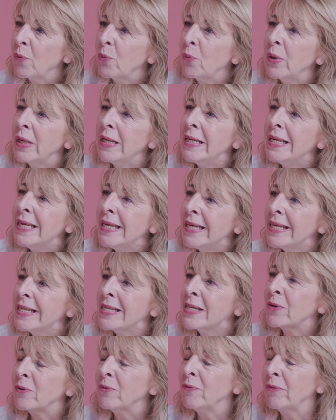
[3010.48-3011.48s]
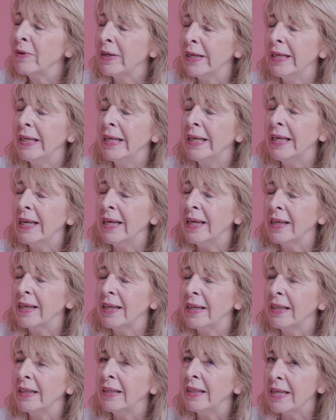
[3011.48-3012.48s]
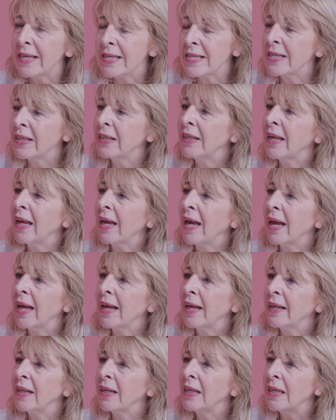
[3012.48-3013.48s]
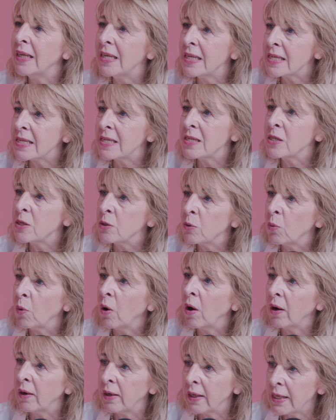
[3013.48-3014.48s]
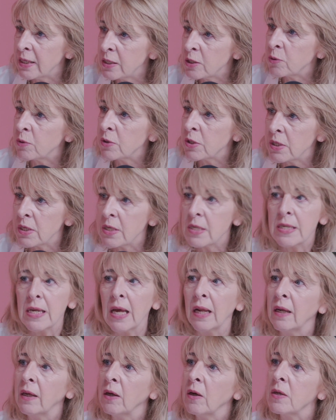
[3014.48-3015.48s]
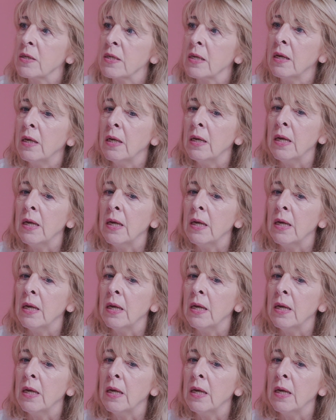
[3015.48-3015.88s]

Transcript: We need to really listen to what our intuition is telling us.